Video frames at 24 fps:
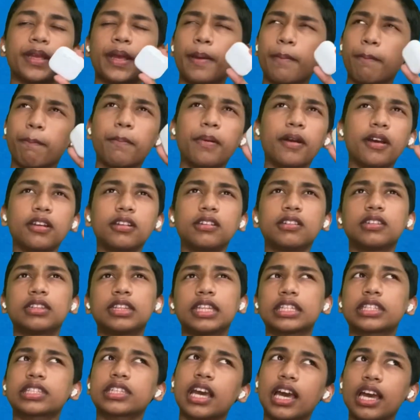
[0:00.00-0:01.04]
But
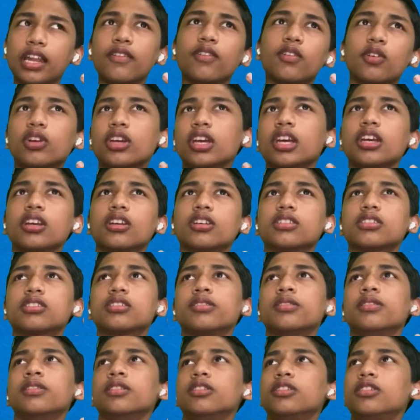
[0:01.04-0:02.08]
that's kind of okay because
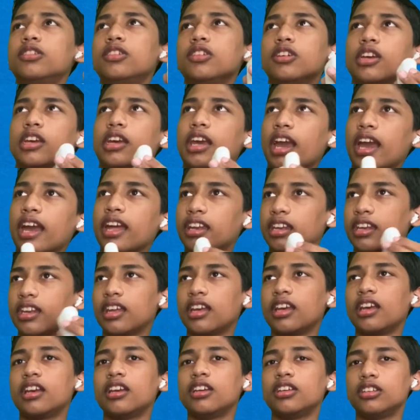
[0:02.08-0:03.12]
you can
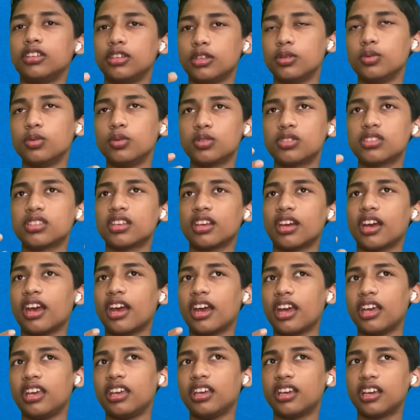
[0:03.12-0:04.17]
use
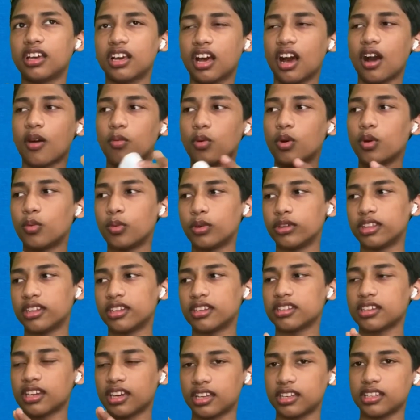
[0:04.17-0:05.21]
a cover with it
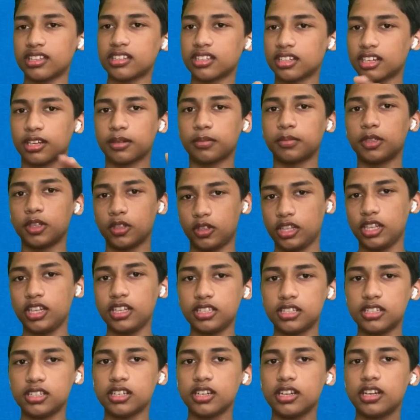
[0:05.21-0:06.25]
anytime you
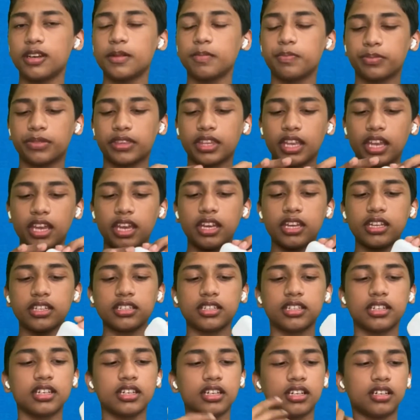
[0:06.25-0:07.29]
need. And
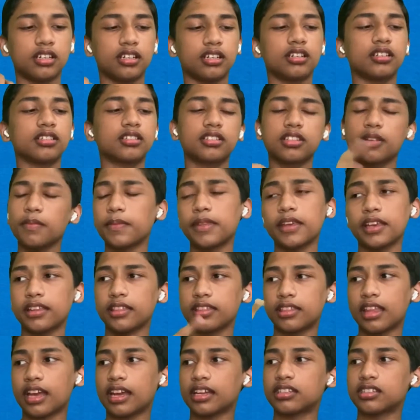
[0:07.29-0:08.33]
something
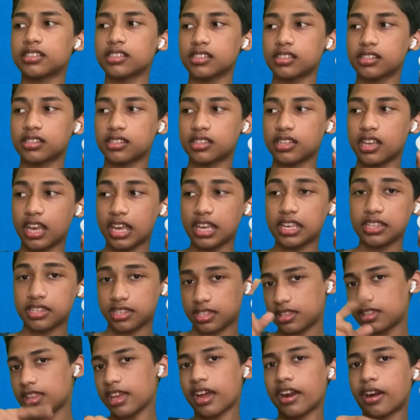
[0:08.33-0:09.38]
that is
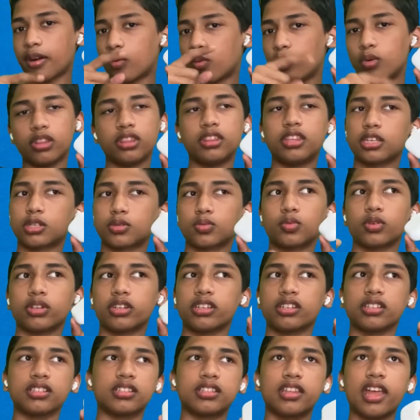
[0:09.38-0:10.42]
there with this one
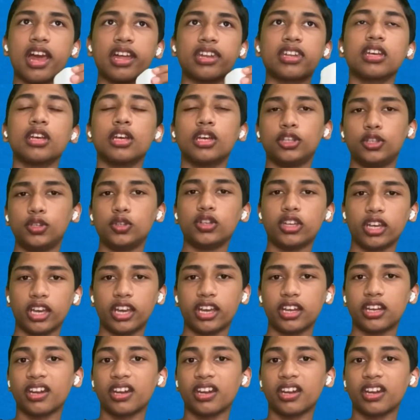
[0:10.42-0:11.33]
is that you can get